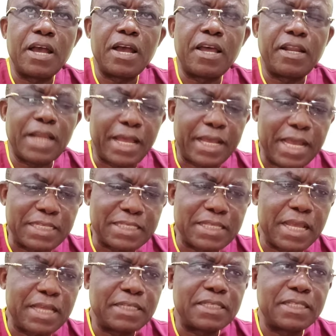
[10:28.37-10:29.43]
like I
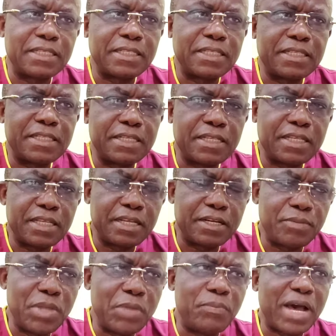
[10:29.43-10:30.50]
said,
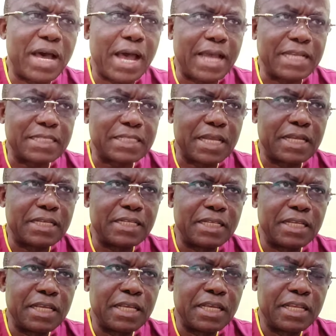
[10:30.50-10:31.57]
remember I said
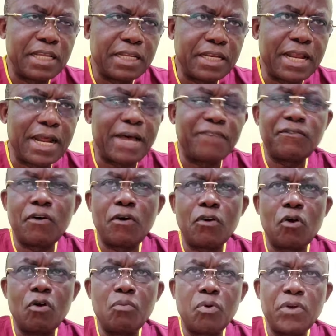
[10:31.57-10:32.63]
there are 4
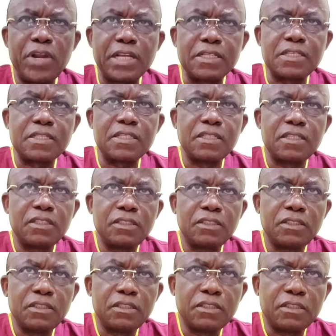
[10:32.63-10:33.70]
components.
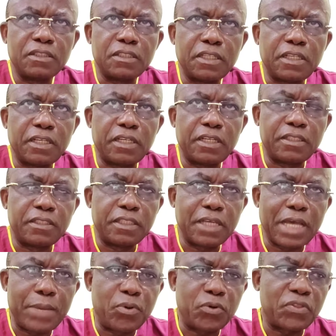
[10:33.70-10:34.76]
The
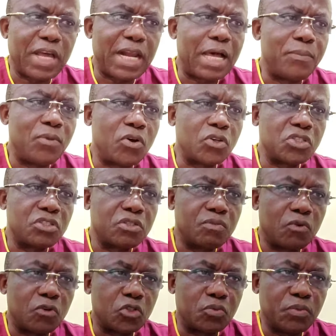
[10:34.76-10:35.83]
hypothalamus
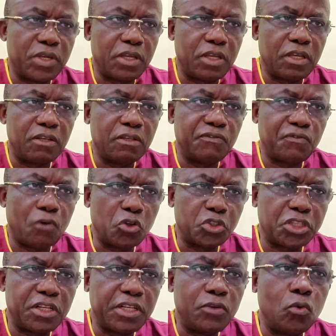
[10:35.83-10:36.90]
must be
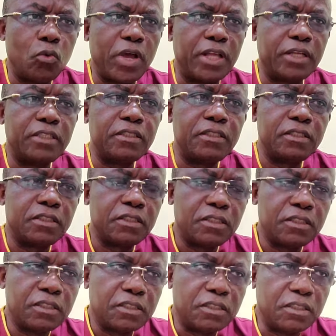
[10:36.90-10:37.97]
functioning well,
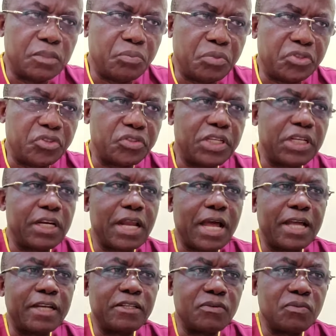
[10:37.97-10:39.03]
the pituitary
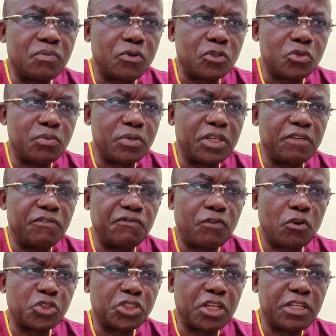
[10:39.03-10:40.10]
gland must be
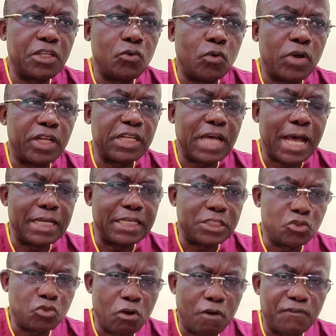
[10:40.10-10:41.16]
functioning well, and the
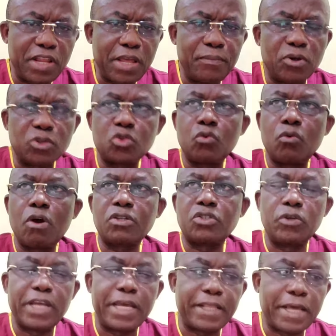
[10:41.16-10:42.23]
two of them must work
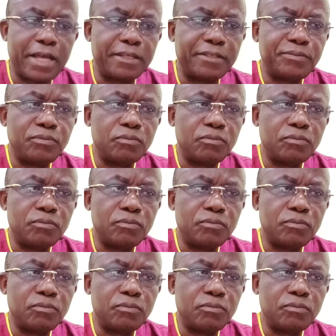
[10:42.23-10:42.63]
together